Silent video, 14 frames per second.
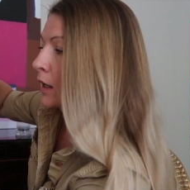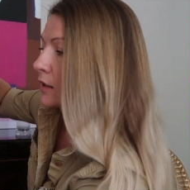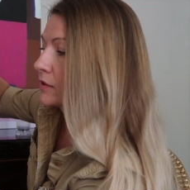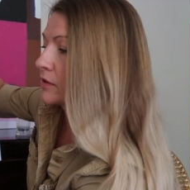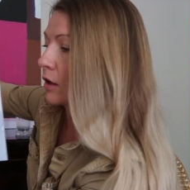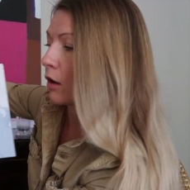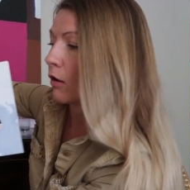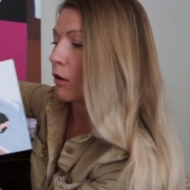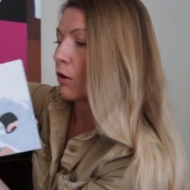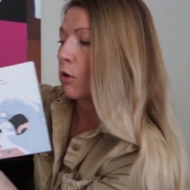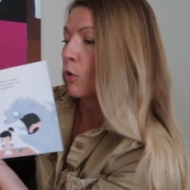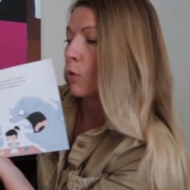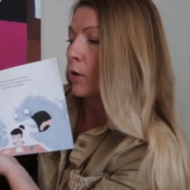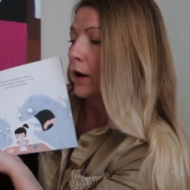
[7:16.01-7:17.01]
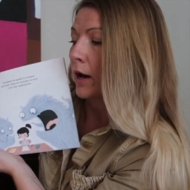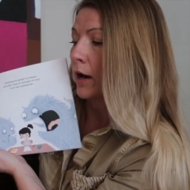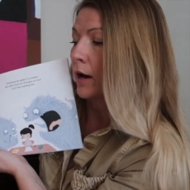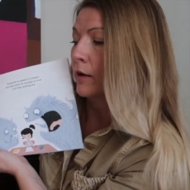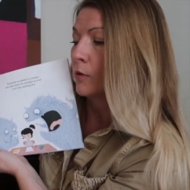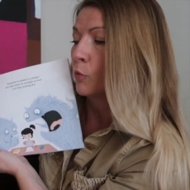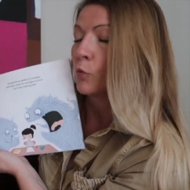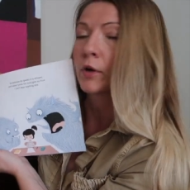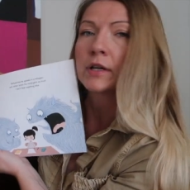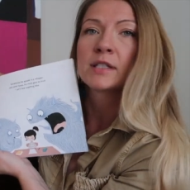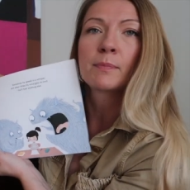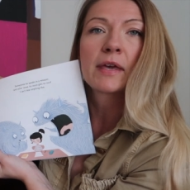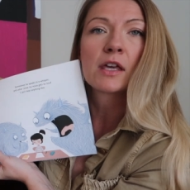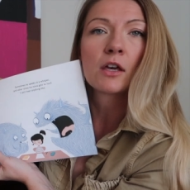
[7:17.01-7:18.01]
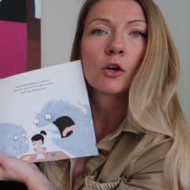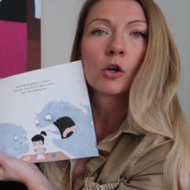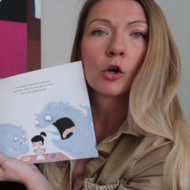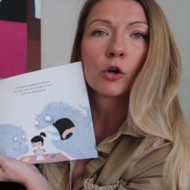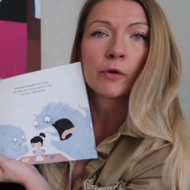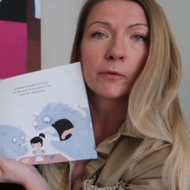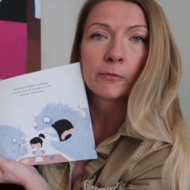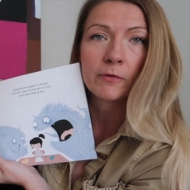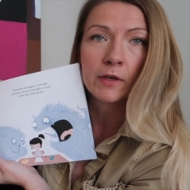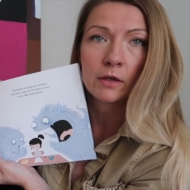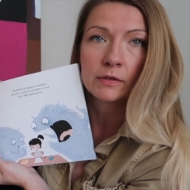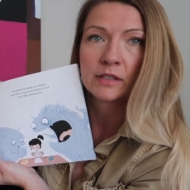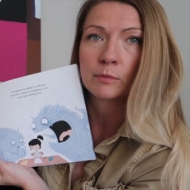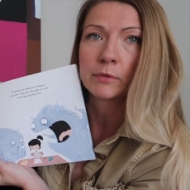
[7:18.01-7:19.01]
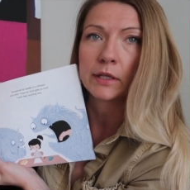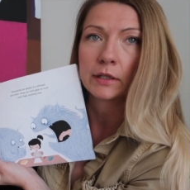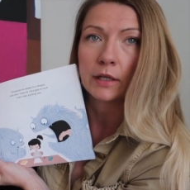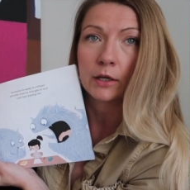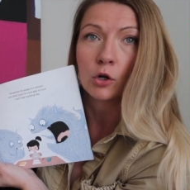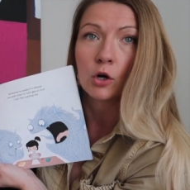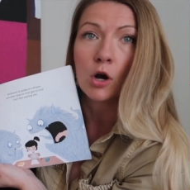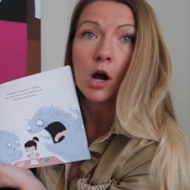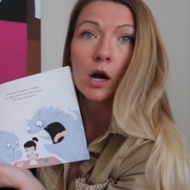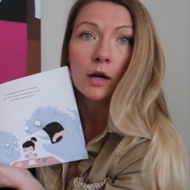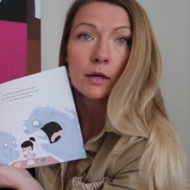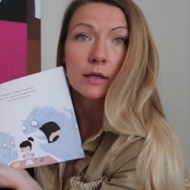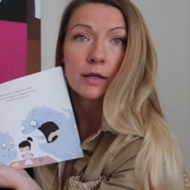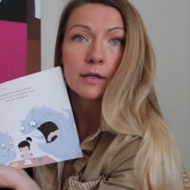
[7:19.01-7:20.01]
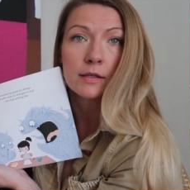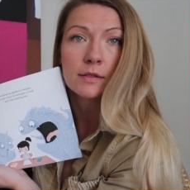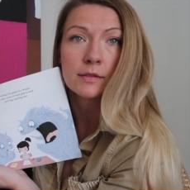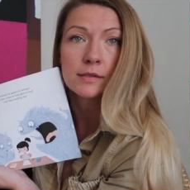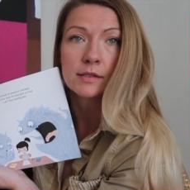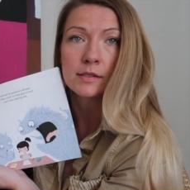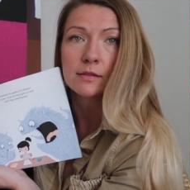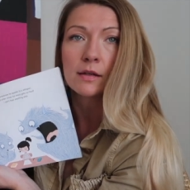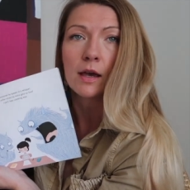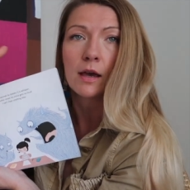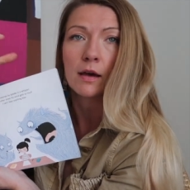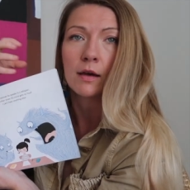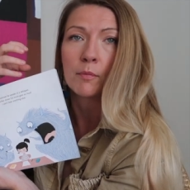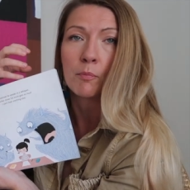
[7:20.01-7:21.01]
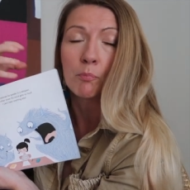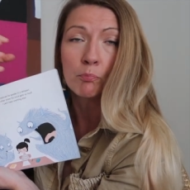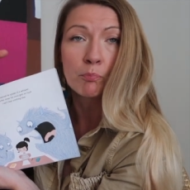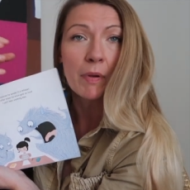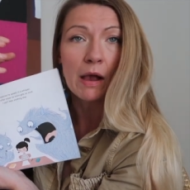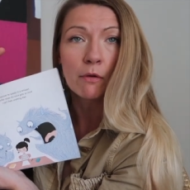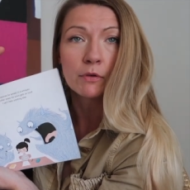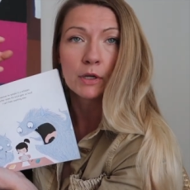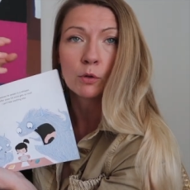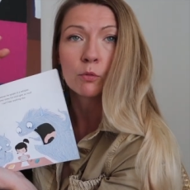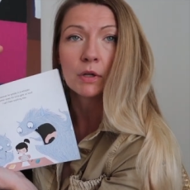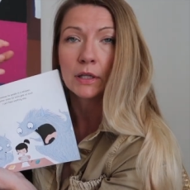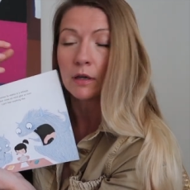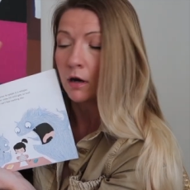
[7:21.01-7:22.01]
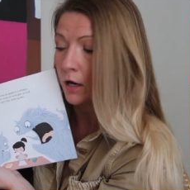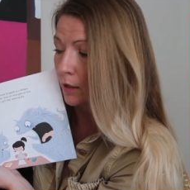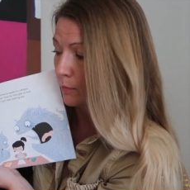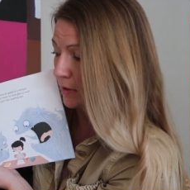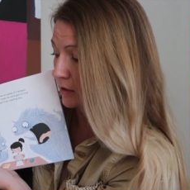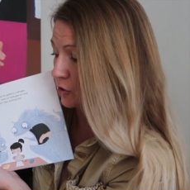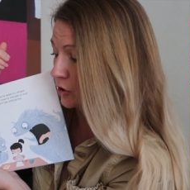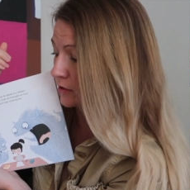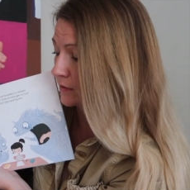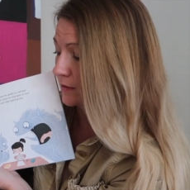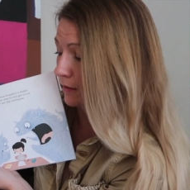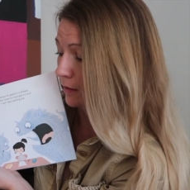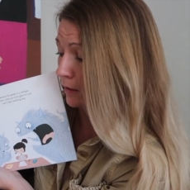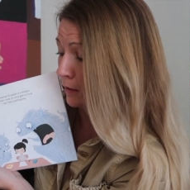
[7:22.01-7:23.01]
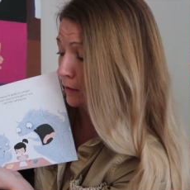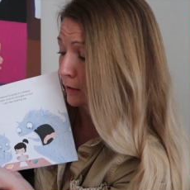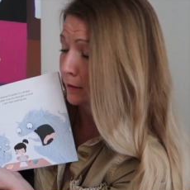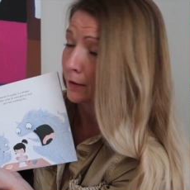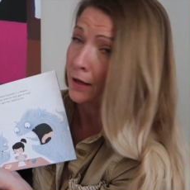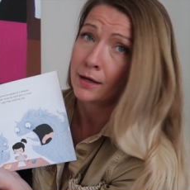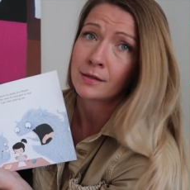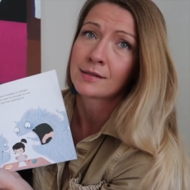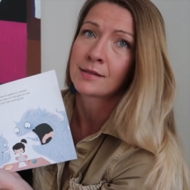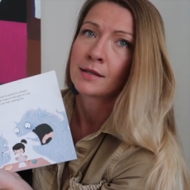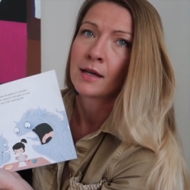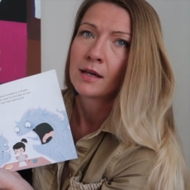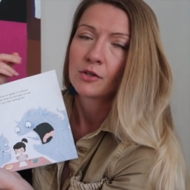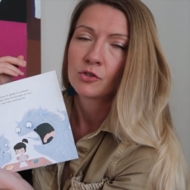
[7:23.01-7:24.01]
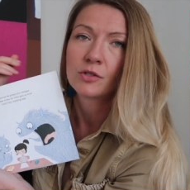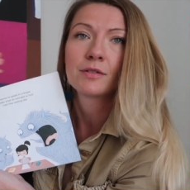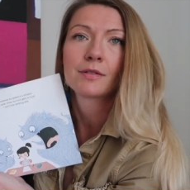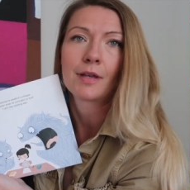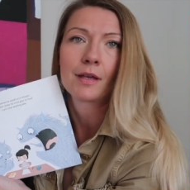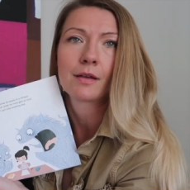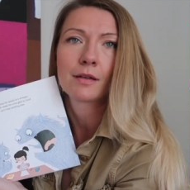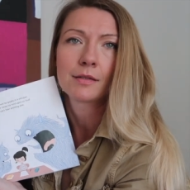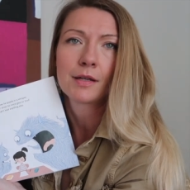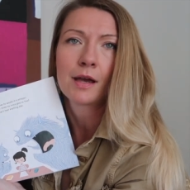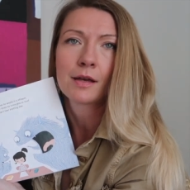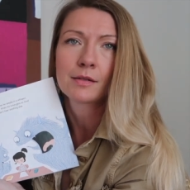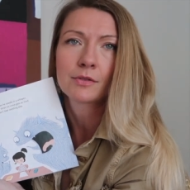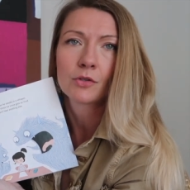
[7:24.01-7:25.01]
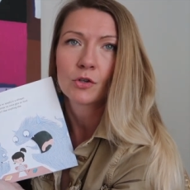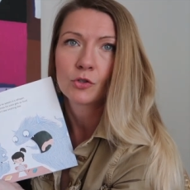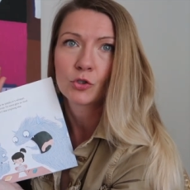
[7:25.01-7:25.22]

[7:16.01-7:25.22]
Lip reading: So worry is making her feel something, like her heart is pounding really hard because she's in class. She's taking a test.